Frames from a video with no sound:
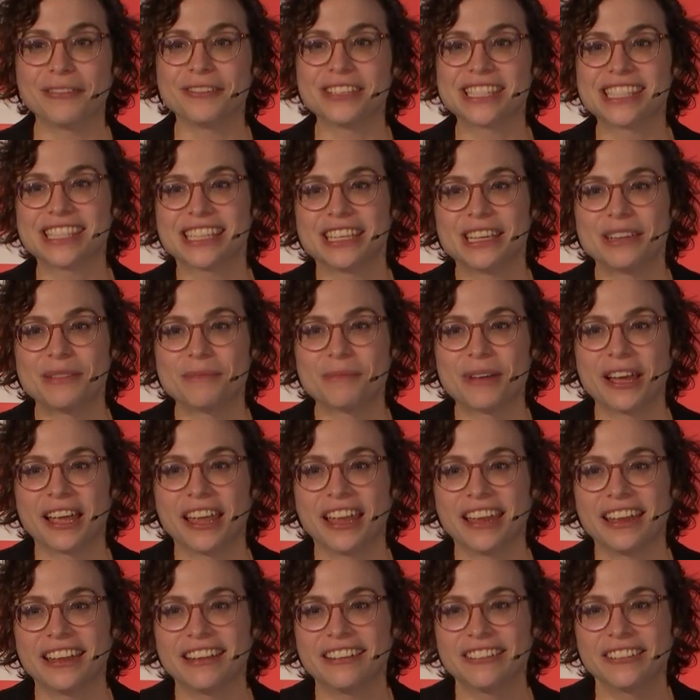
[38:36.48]
Obviously,
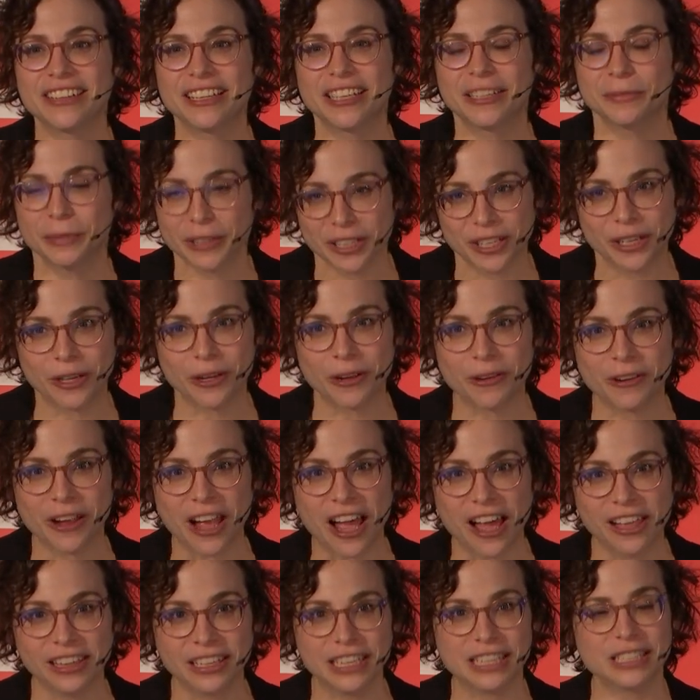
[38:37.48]
my Politico
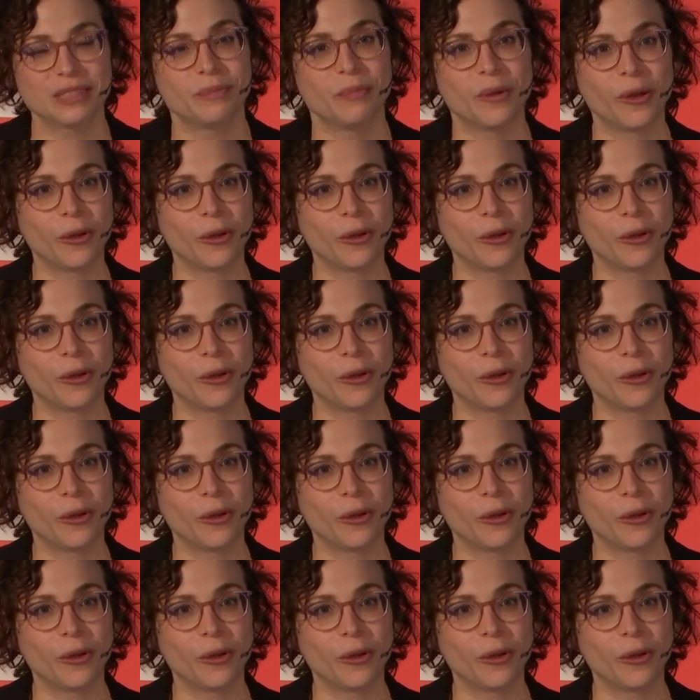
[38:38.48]
colleagues,